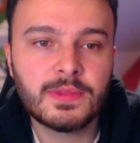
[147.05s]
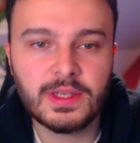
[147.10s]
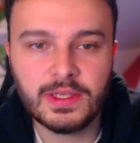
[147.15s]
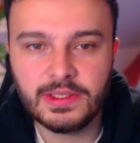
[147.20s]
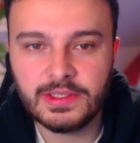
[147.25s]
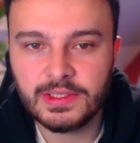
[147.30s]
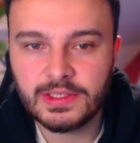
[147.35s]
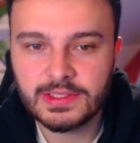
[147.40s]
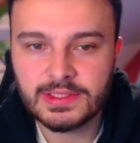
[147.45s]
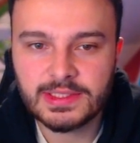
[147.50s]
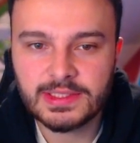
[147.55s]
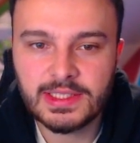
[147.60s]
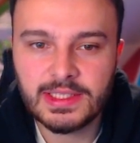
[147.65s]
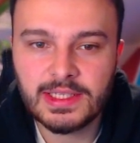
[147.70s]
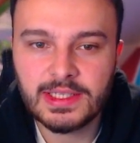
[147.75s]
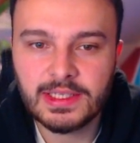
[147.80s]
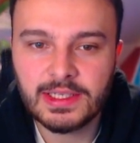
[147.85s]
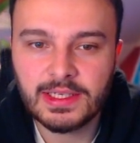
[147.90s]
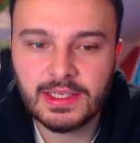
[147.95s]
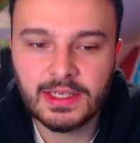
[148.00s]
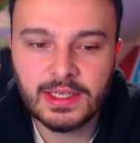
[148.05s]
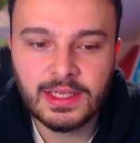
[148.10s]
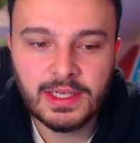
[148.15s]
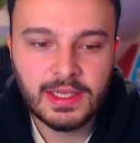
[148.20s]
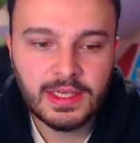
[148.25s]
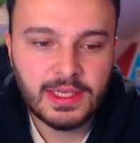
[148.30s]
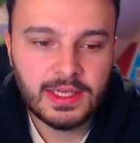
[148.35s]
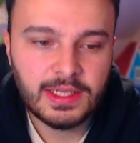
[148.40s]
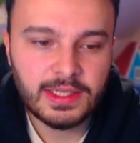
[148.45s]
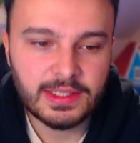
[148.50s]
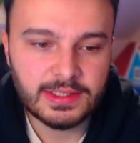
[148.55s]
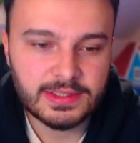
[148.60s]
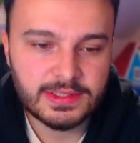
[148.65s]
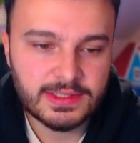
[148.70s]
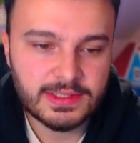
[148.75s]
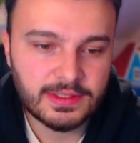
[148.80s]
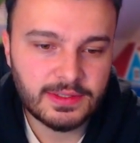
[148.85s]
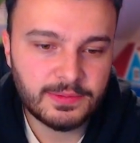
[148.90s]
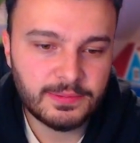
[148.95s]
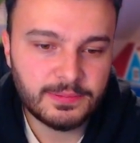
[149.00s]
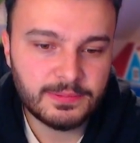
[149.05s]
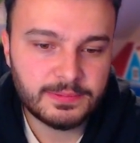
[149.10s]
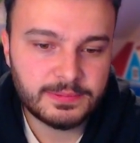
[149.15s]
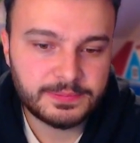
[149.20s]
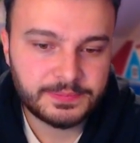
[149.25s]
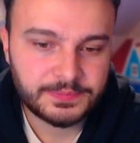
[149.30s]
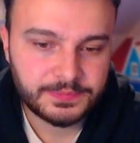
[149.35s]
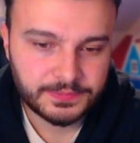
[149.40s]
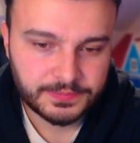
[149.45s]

and you can see here it's um,